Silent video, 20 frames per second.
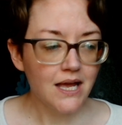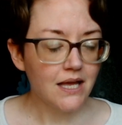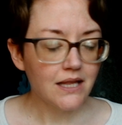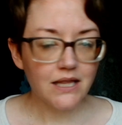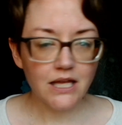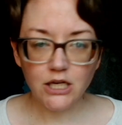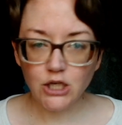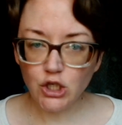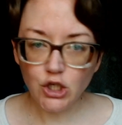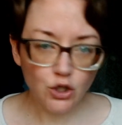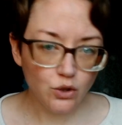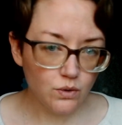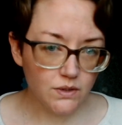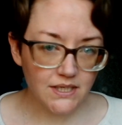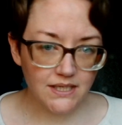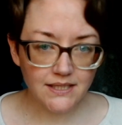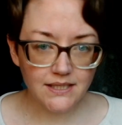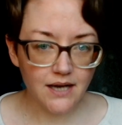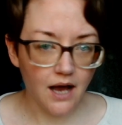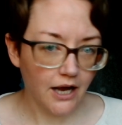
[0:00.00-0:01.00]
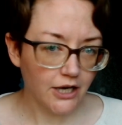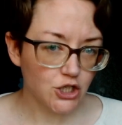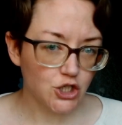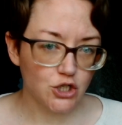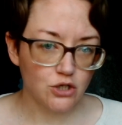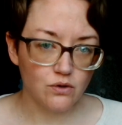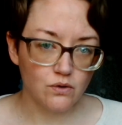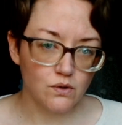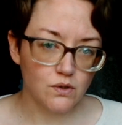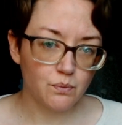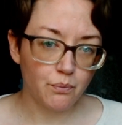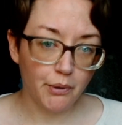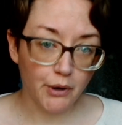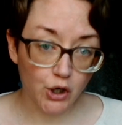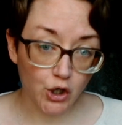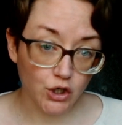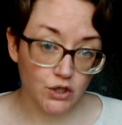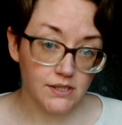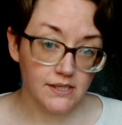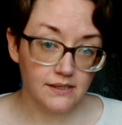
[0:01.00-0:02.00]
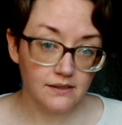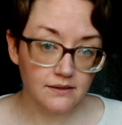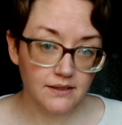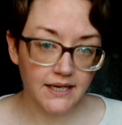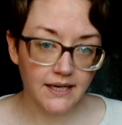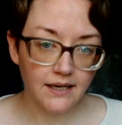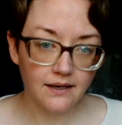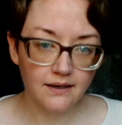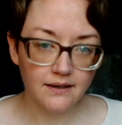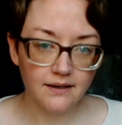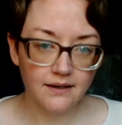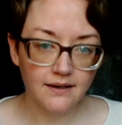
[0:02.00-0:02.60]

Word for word: that you did not choose personally